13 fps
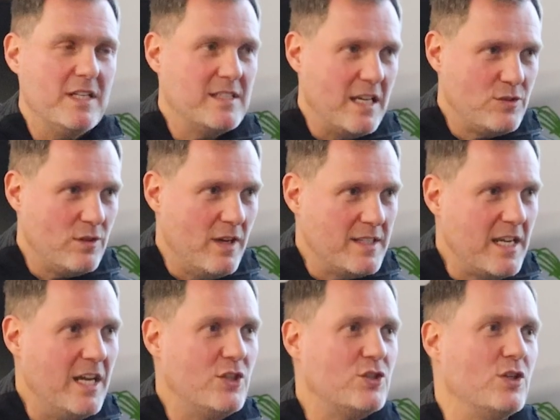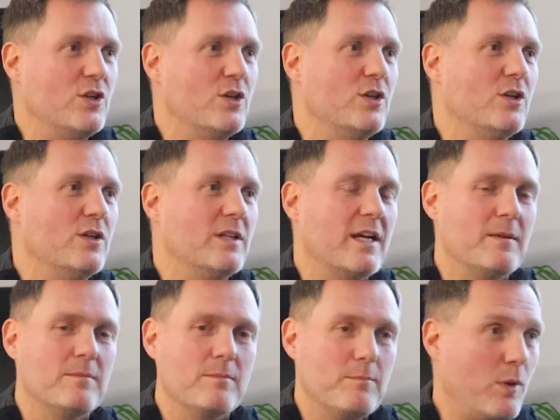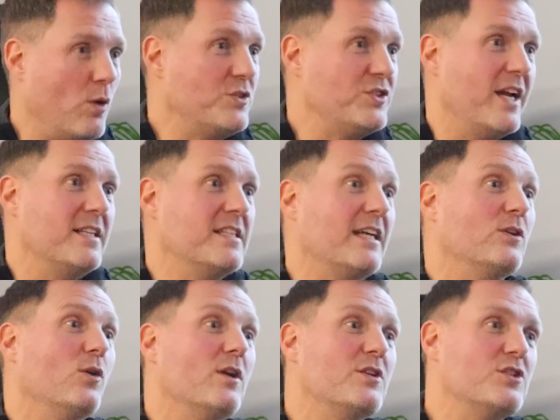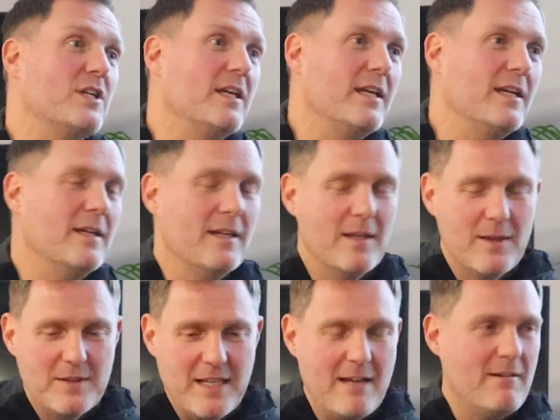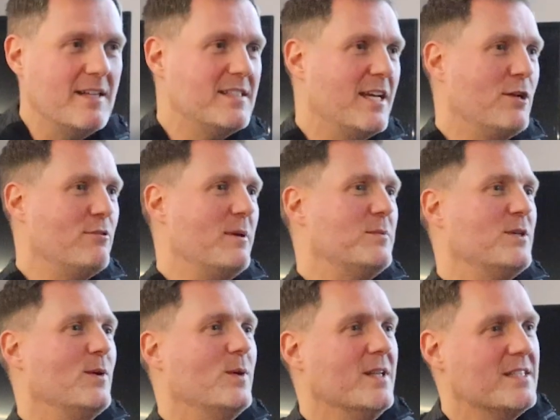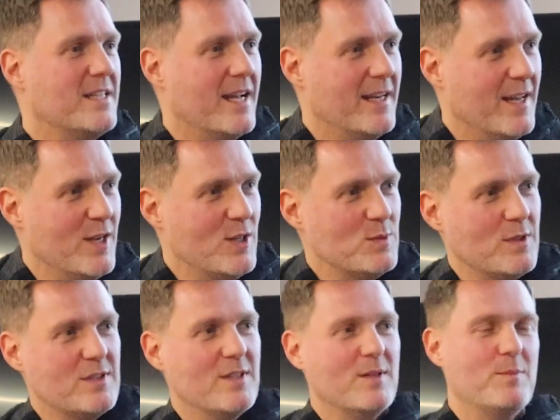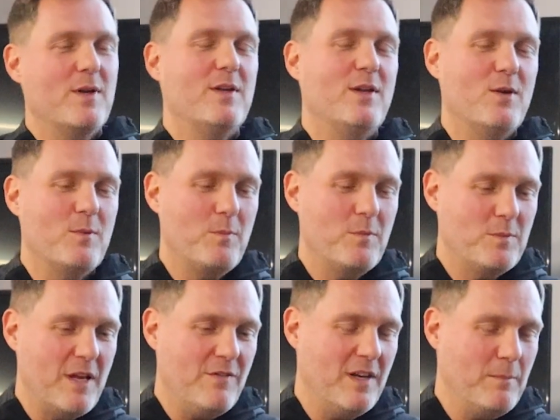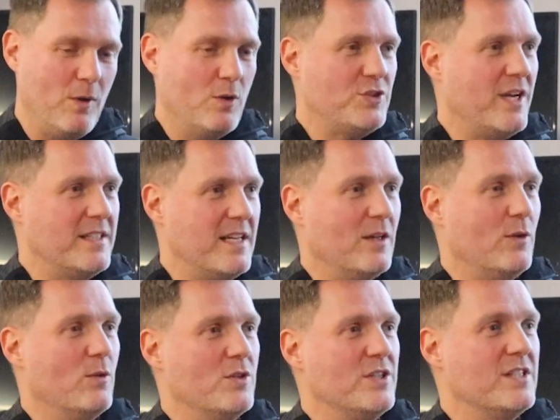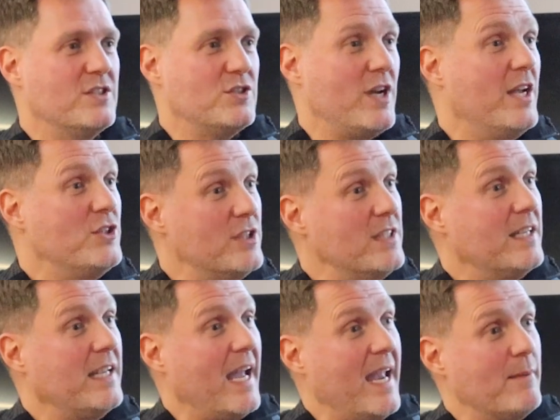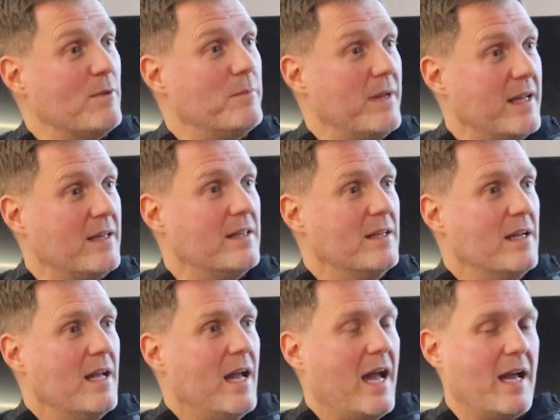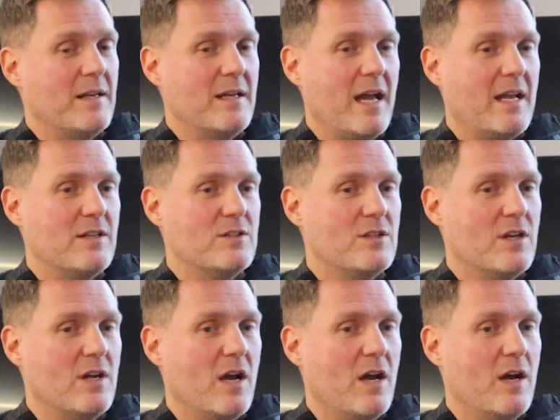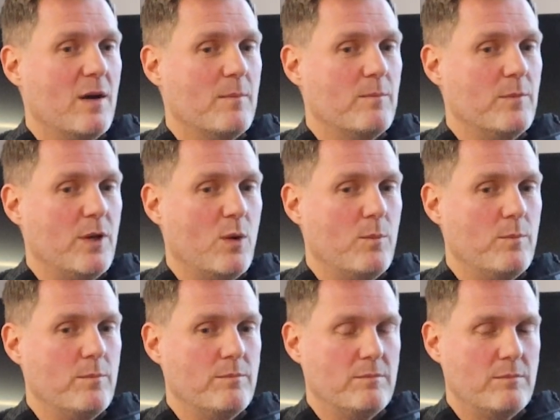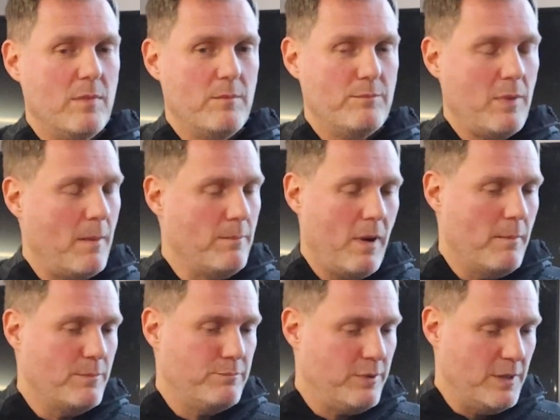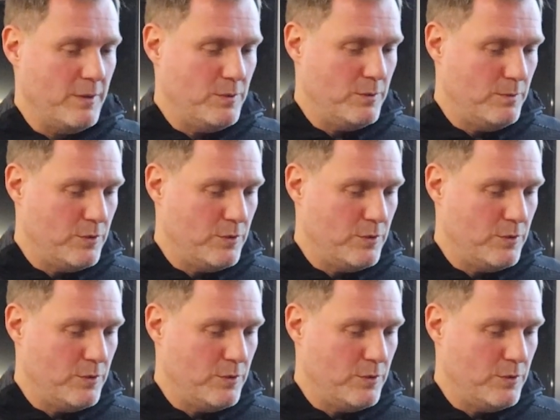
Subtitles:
decentralization and blockchain technology, dare I say crypto in this day and age, but definitely blockchain technology is changing the game a bit. And I'm pretty